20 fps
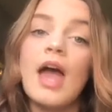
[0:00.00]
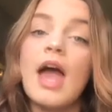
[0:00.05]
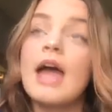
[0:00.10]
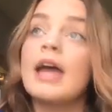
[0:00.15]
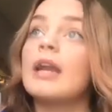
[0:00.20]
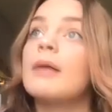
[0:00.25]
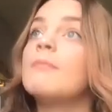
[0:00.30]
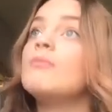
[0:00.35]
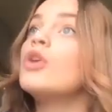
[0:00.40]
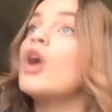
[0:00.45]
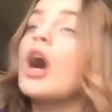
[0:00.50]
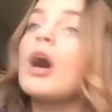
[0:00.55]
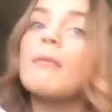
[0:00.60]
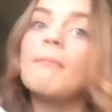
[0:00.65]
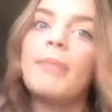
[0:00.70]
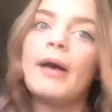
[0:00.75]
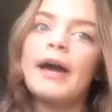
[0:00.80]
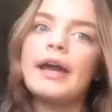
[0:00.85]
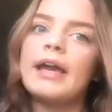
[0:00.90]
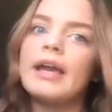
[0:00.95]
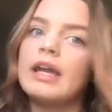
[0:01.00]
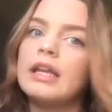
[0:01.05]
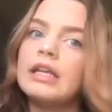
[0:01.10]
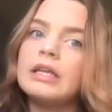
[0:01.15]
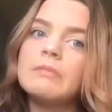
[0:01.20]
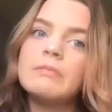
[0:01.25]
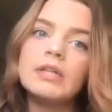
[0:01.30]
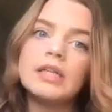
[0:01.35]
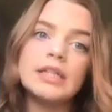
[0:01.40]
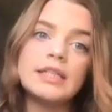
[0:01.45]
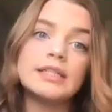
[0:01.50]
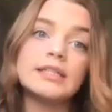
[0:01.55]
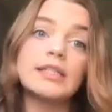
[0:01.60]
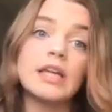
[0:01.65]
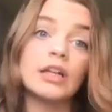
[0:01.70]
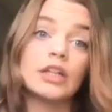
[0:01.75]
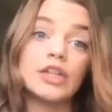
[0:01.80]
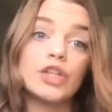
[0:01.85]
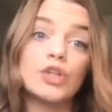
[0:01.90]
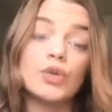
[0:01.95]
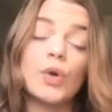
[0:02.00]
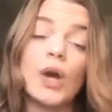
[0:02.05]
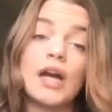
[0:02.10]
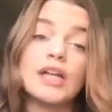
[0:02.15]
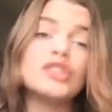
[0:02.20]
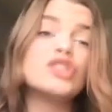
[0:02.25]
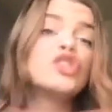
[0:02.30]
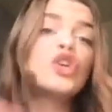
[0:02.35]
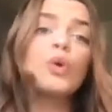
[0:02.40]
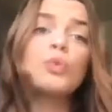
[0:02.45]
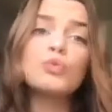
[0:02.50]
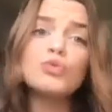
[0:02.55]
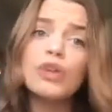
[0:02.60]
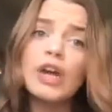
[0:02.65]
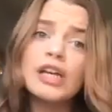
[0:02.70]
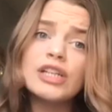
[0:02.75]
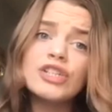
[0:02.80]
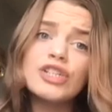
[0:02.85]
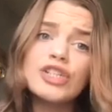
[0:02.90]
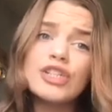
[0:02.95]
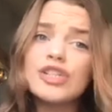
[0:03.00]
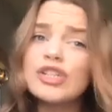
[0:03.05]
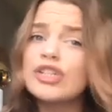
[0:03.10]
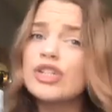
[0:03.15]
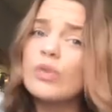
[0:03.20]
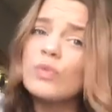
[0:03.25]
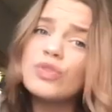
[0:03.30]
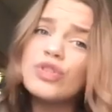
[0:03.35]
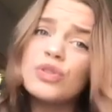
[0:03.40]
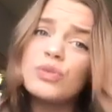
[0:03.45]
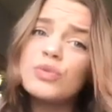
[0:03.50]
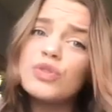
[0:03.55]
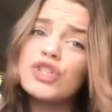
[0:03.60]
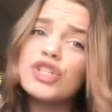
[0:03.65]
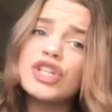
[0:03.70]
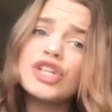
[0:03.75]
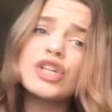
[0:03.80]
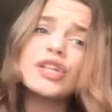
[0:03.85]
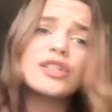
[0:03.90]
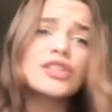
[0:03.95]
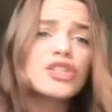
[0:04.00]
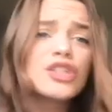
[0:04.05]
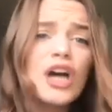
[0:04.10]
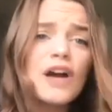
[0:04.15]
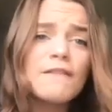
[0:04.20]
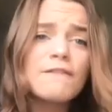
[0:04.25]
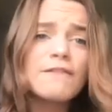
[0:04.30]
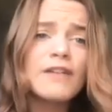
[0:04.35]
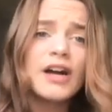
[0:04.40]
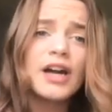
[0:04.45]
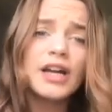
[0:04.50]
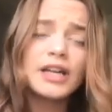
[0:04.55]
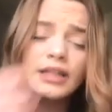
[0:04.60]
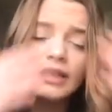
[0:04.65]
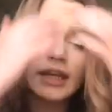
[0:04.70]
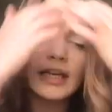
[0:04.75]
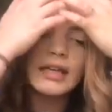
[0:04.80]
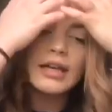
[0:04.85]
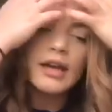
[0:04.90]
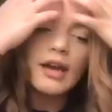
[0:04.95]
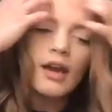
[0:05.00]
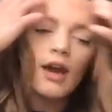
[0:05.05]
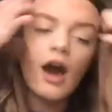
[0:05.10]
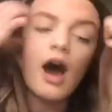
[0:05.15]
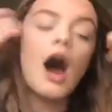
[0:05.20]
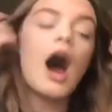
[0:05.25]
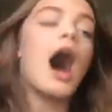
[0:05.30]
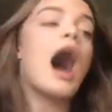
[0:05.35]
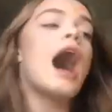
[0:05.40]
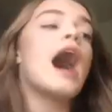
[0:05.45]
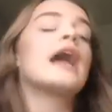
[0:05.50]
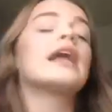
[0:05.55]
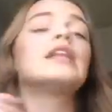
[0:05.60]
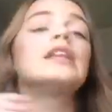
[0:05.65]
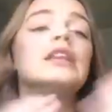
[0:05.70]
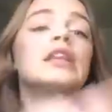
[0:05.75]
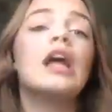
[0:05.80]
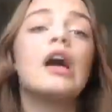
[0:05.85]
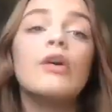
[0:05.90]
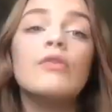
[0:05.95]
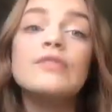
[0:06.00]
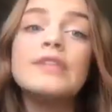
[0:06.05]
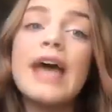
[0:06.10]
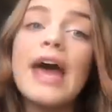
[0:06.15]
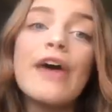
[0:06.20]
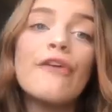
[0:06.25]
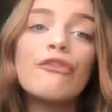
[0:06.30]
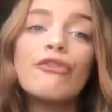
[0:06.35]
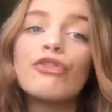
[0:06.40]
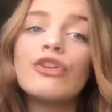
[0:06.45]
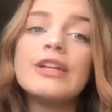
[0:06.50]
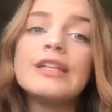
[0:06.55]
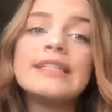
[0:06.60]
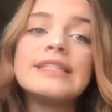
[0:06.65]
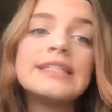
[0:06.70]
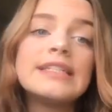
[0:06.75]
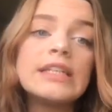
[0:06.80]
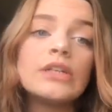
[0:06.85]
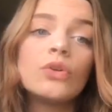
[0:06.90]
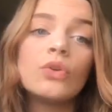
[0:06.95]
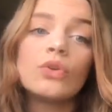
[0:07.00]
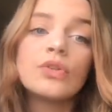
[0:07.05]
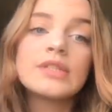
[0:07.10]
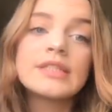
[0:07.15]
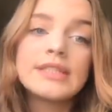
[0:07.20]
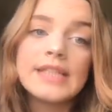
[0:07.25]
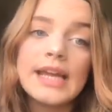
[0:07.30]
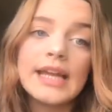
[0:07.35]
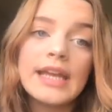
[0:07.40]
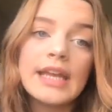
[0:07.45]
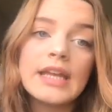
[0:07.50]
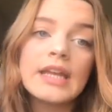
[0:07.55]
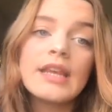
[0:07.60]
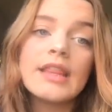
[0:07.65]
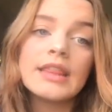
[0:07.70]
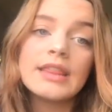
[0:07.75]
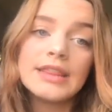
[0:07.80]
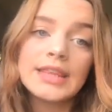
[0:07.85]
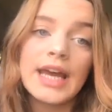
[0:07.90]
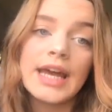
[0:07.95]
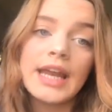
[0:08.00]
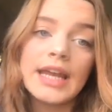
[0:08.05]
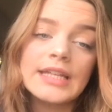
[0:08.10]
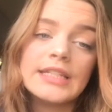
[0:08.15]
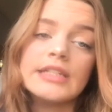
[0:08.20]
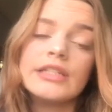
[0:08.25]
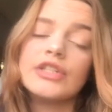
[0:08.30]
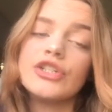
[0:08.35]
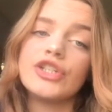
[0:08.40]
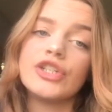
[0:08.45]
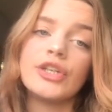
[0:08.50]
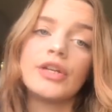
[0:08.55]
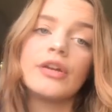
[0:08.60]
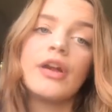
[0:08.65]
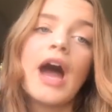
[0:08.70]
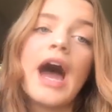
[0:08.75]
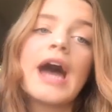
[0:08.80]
And I'm not by any means telling you guys, don't try cheer, don't do cheer, it's not fun. Like, I loved every single second that I did cheer.